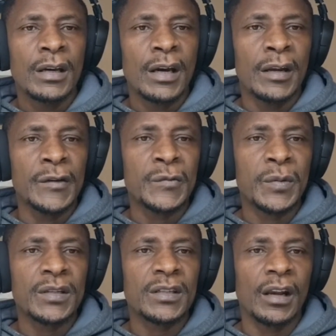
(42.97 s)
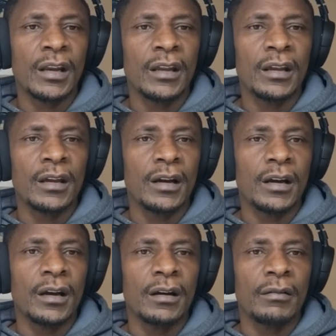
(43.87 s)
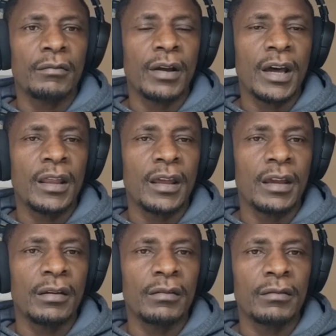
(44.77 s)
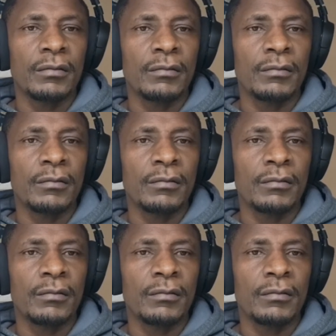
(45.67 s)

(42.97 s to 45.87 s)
and especially where they